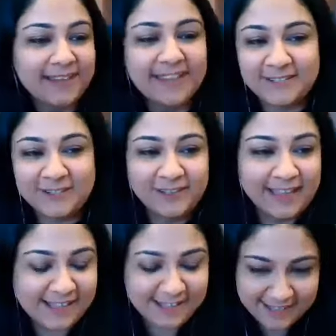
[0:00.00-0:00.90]
That's good.
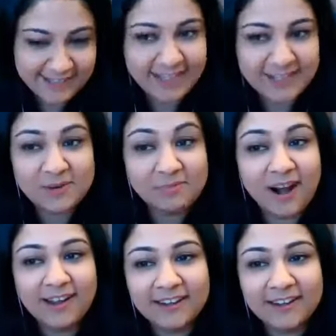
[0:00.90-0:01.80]
That's your
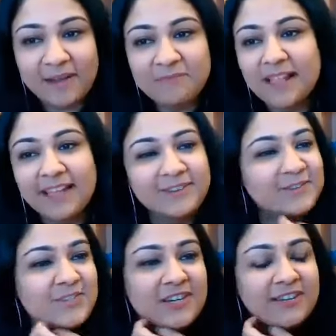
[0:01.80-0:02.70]
prerogative. I'm glad you're
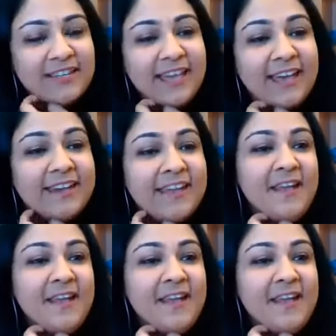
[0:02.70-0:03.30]
sharing that.